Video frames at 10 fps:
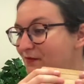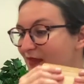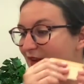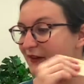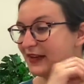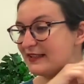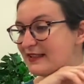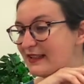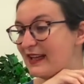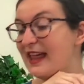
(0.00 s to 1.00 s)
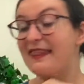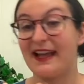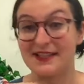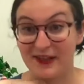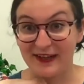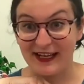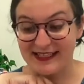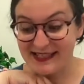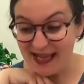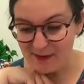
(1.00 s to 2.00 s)
All right, that's our next
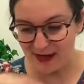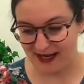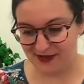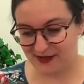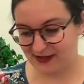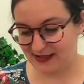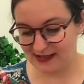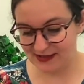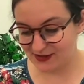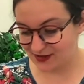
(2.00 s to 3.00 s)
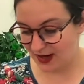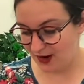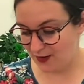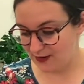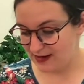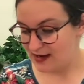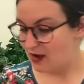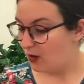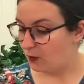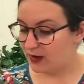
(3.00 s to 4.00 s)
step actually. So
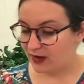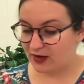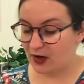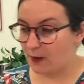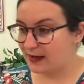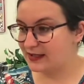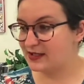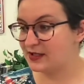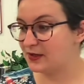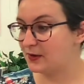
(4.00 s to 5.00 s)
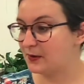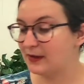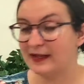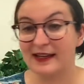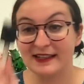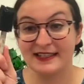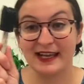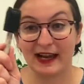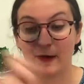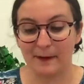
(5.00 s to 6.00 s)
we are going to take
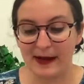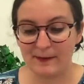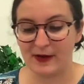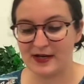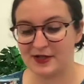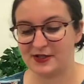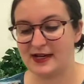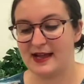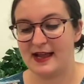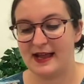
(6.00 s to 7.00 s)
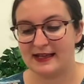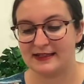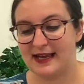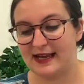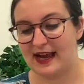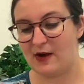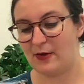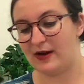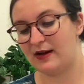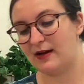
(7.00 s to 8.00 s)
our paintbrush and take
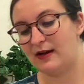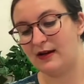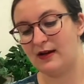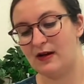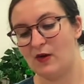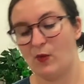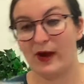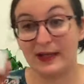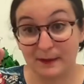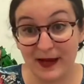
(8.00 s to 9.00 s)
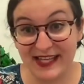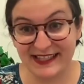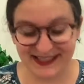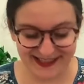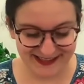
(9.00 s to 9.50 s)
our white paint